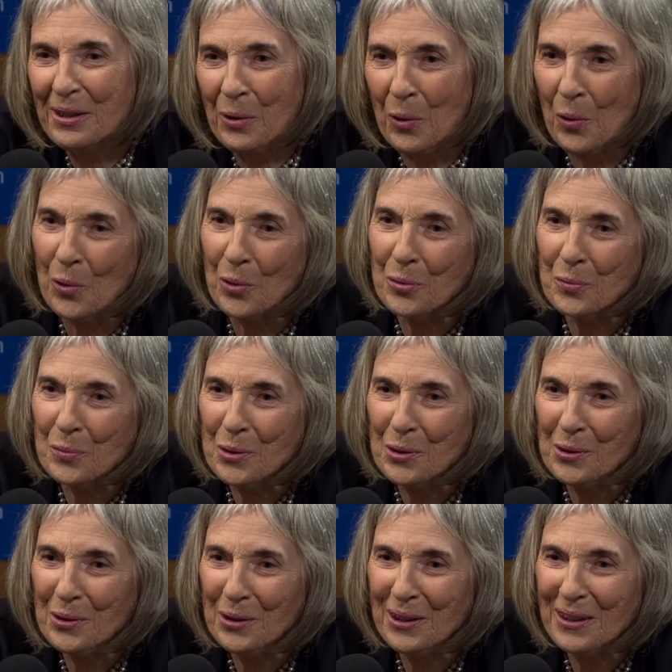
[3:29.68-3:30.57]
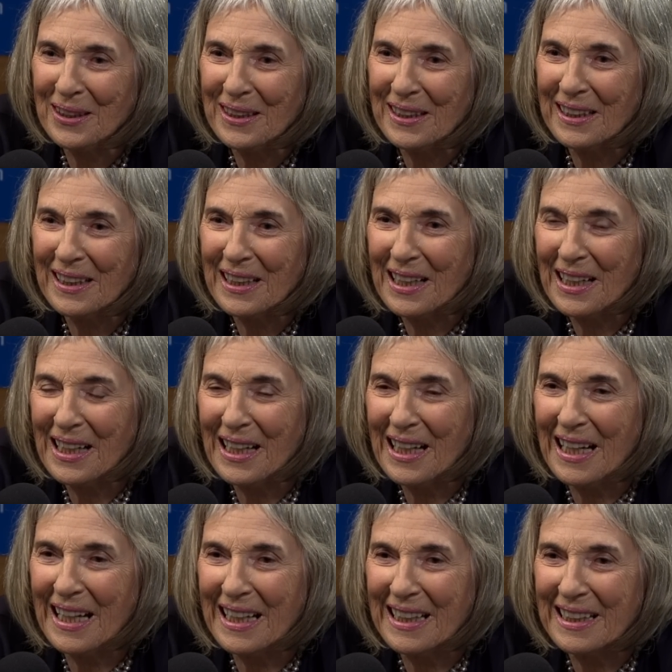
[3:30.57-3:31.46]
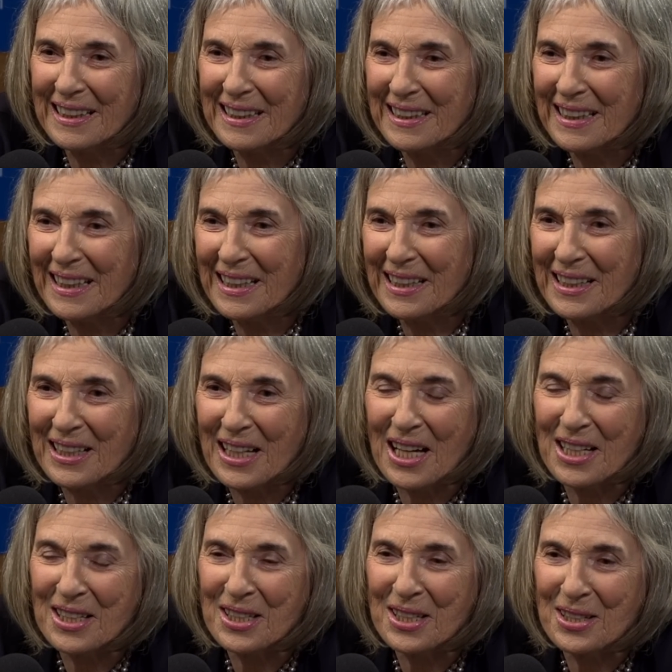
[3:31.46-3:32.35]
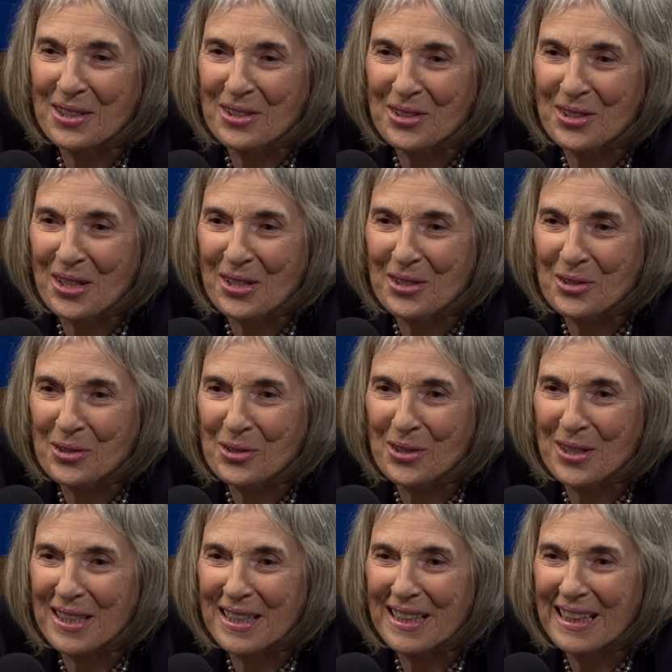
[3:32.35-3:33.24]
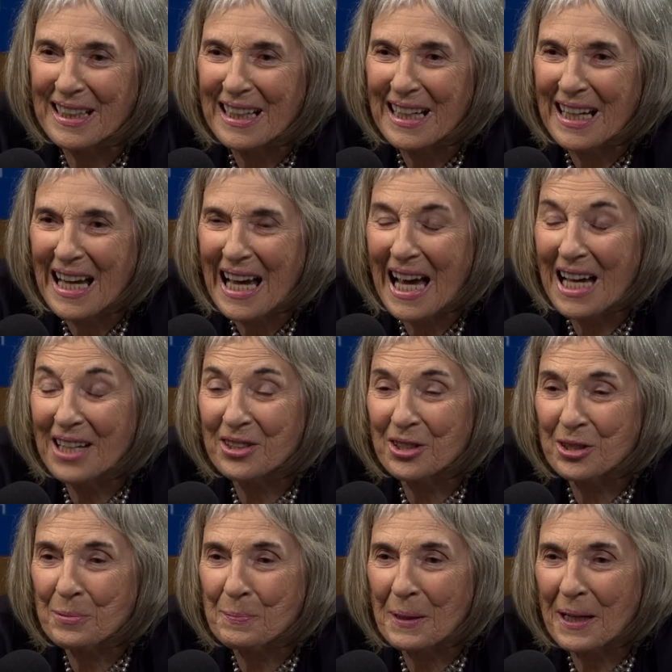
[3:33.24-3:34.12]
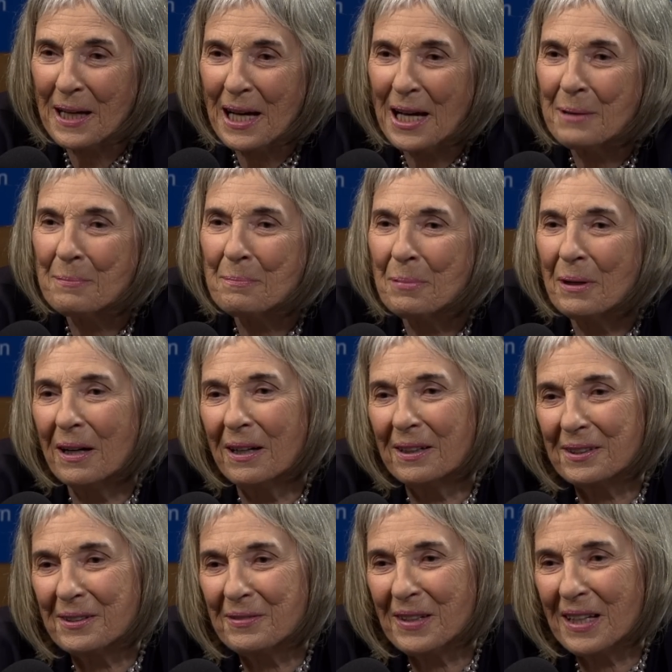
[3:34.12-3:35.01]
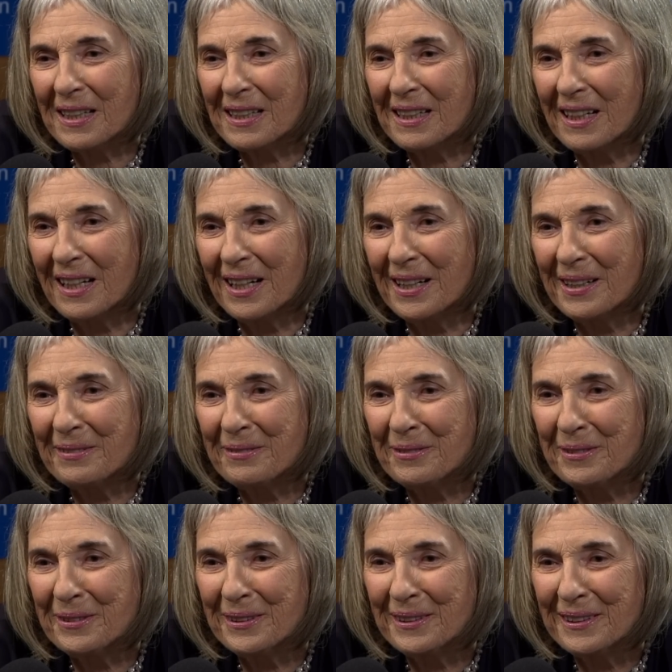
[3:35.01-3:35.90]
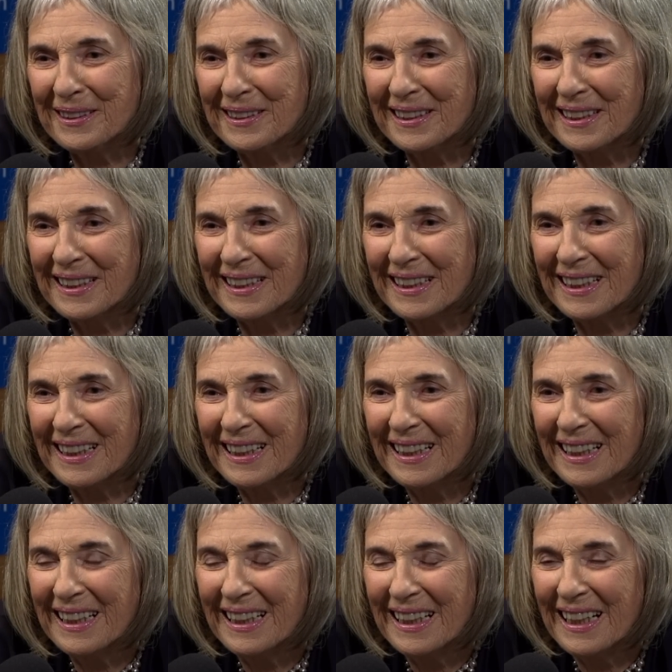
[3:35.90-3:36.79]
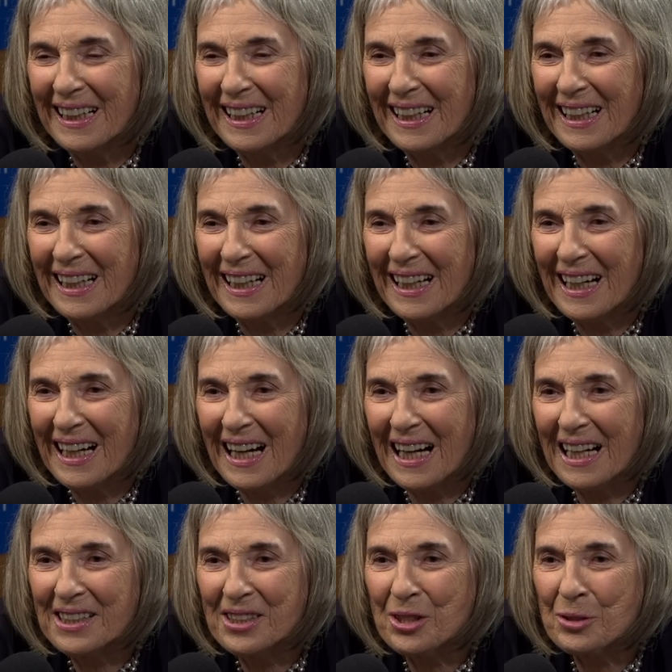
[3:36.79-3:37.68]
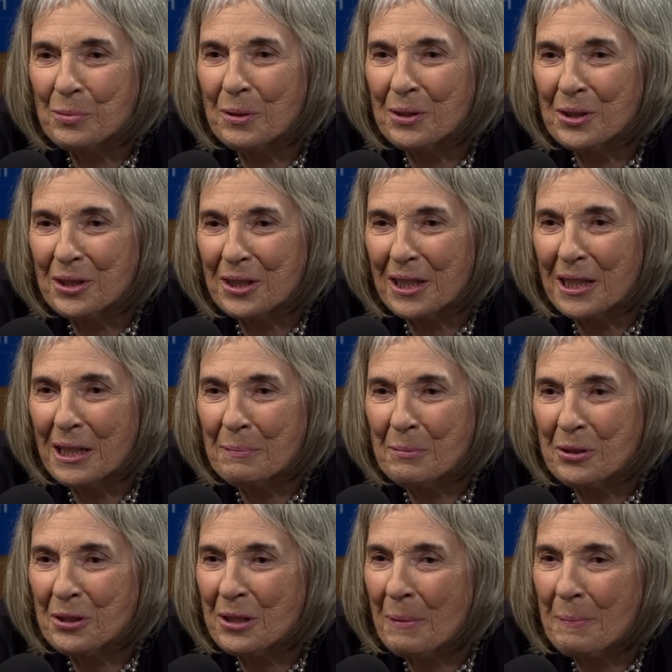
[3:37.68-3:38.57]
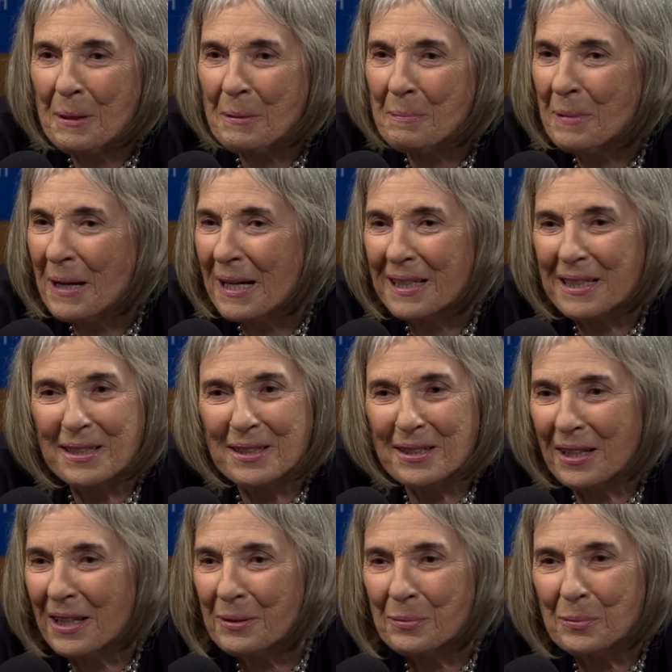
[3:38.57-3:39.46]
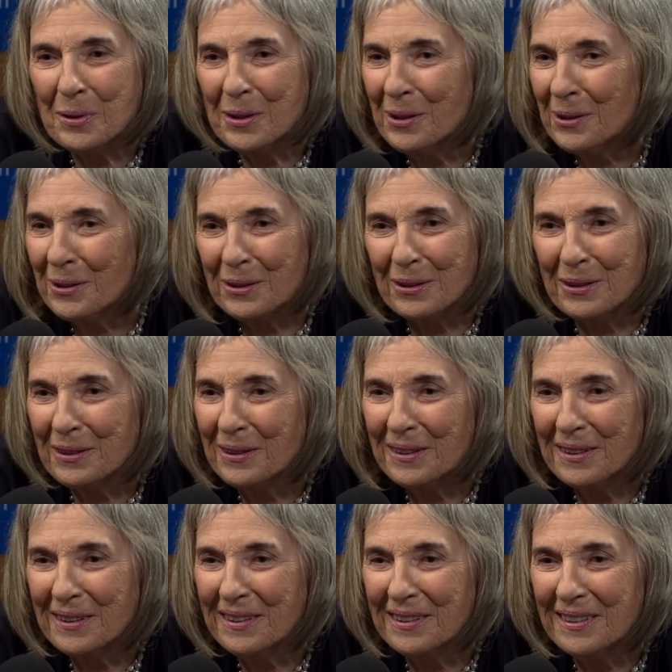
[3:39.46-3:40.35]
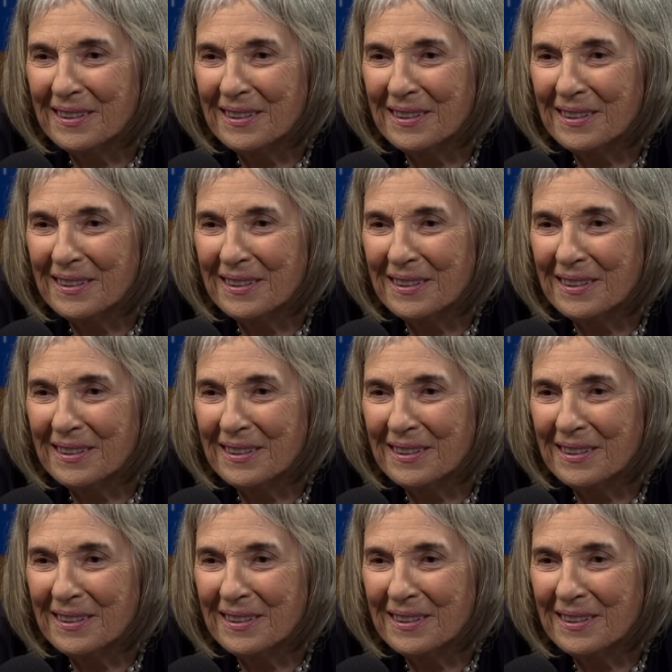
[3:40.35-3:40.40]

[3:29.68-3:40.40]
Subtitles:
Cornwall and in the 19th century and just became part of that life. And I just wanted to keep stepping back into that world. And,